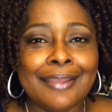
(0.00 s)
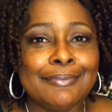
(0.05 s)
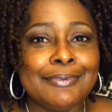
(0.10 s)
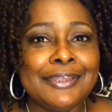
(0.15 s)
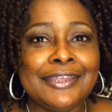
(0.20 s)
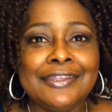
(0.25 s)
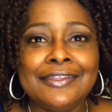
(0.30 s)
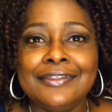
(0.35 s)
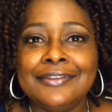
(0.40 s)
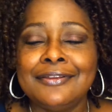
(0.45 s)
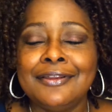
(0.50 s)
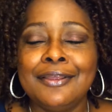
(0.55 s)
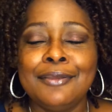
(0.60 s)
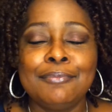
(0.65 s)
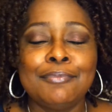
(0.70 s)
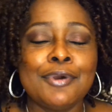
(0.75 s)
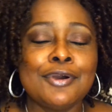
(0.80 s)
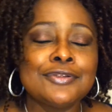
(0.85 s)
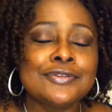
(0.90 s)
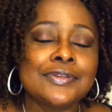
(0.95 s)
I mean,
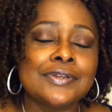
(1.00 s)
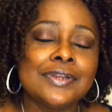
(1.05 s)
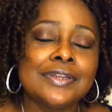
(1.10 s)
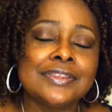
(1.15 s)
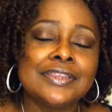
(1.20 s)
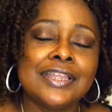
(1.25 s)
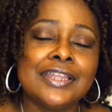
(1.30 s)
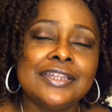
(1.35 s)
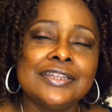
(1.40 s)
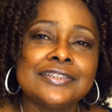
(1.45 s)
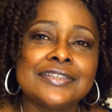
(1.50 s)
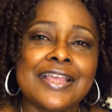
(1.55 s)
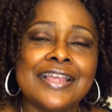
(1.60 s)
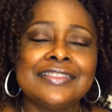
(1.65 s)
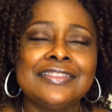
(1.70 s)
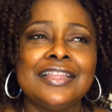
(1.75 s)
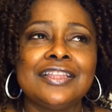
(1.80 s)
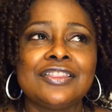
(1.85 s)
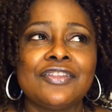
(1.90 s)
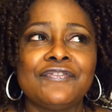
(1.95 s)
most of the things,
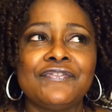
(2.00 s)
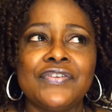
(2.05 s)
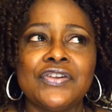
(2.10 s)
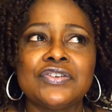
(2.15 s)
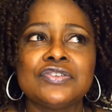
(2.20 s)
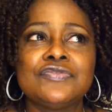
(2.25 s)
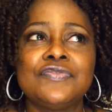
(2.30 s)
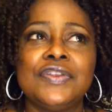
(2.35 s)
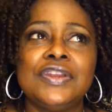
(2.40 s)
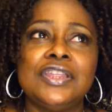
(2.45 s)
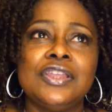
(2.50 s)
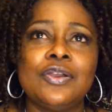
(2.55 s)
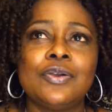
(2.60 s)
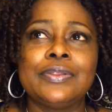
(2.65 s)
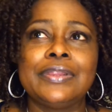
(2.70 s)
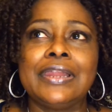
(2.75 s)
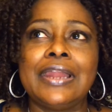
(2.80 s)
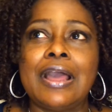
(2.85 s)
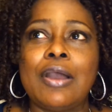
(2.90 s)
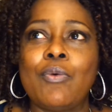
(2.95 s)
I think the first
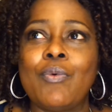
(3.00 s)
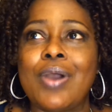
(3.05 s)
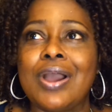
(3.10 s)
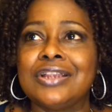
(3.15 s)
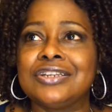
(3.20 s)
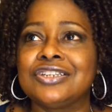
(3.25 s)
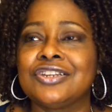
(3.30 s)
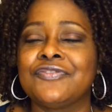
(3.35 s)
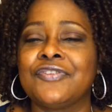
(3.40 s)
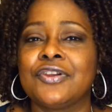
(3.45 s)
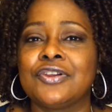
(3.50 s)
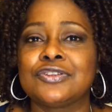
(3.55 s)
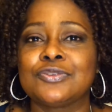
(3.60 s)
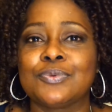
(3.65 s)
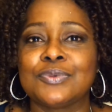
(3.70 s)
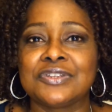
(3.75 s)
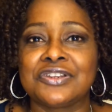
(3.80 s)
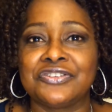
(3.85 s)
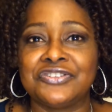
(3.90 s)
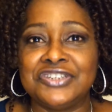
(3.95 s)
video that I watched of
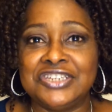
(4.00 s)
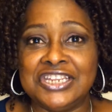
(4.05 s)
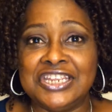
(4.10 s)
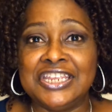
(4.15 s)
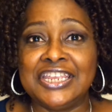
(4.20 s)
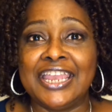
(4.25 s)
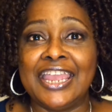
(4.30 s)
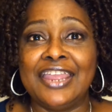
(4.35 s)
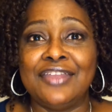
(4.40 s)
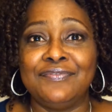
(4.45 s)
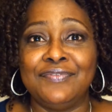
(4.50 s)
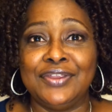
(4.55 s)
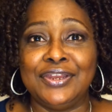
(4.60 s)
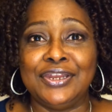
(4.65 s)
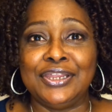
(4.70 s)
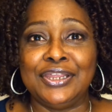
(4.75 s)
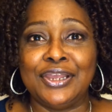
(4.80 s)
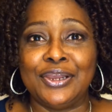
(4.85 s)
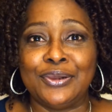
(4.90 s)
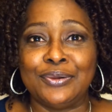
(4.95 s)
hers was her tea cake
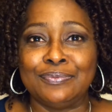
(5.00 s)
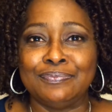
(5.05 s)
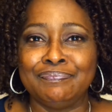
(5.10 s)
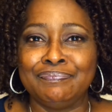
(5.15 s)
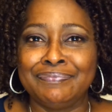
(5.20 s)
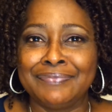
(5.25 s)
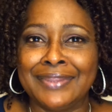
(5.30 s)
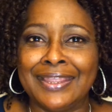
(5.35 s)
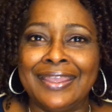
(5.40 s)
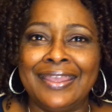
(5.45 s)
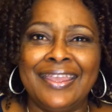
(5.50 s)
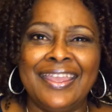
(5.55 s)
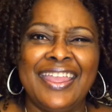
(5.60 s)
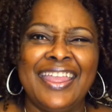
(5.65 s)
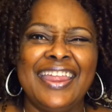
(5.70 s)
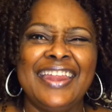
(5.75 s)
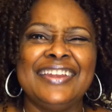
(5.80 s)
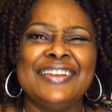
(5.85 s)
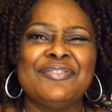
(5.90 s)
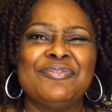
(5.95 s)
video.
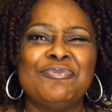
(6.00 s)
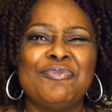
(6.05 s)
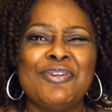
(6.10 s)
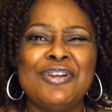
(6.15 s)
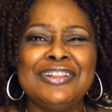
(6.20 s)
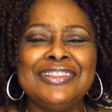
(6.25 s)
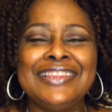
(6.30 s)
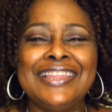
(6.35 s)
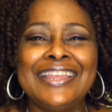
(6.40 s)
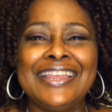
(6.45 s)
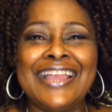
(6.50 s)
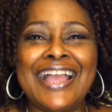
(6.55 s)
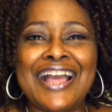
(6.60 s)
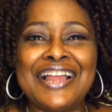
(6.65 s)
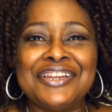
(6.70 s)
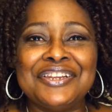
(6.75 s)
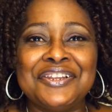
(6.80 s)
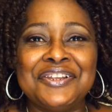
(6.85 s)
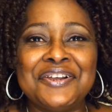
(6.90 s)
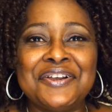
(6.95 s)
And one thing
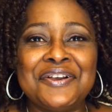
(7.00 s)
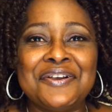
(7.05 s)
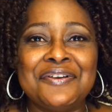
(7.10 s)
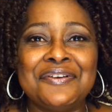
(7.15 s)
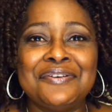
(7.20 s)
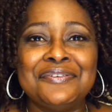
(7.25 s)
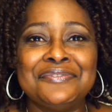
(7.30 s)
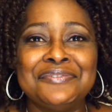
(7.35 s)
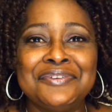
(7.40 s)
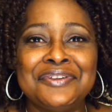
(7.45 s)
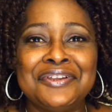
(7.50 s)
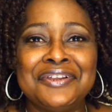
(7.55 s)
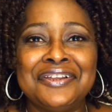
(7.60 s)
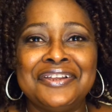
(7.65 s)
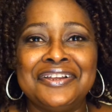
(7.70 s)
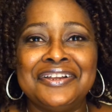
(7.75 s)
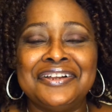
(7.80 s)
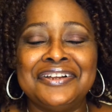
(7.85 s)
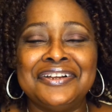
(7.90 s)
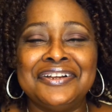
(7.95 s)
I love
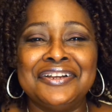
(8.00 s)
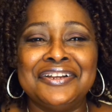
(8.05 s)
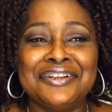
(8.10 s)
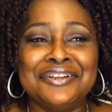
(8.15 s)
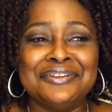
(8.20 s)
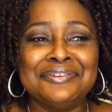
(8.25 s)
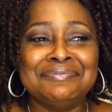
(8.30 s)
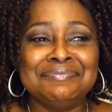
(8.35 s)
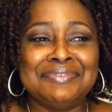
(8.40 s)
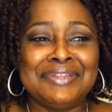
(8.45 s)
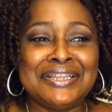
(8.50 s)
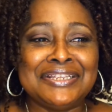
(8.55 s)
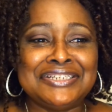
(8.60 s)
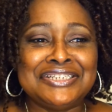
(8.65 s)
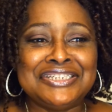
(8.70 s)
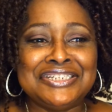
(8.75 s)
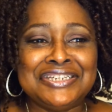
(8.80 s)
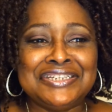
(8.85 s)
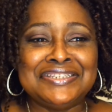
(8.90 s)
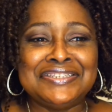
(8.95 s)
uh, that
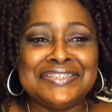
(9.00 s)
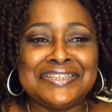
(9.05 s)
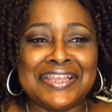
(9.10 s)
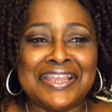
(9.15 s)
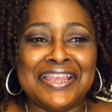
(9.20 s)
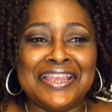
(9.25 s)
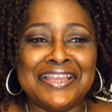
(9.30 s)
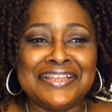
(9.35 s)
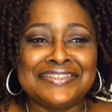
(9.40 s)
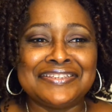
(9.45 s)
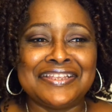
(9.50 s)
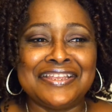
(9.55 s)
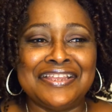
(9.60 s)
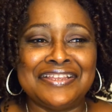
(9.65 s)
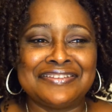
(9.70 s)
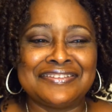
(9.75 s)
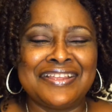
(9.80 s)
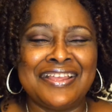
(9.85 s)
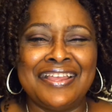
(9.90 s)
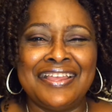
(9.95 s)
she says
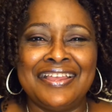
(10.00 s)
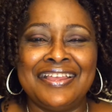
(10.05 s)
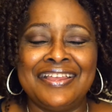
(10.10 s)
is,